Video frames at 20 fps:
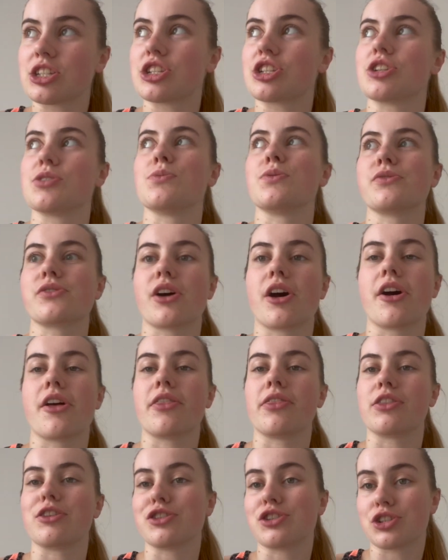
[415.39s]
She was
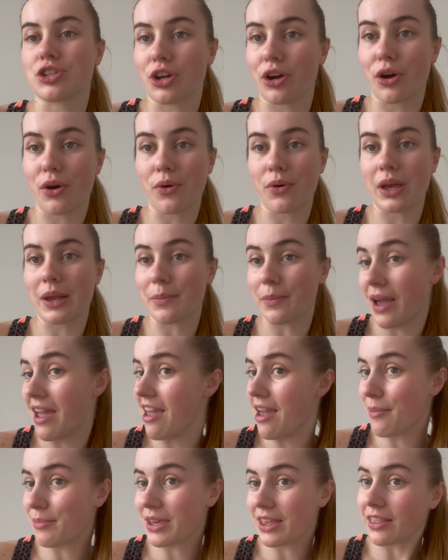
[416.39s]
on the show in
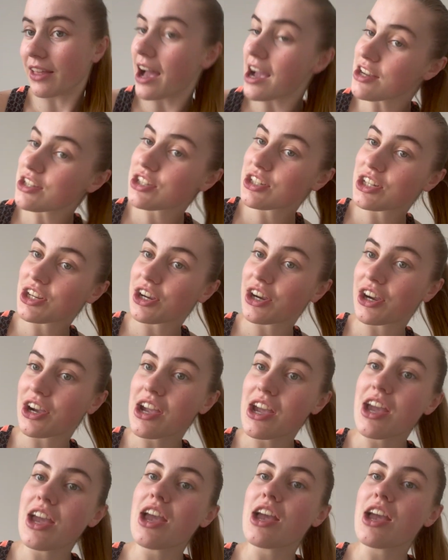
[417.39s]
Miami last year,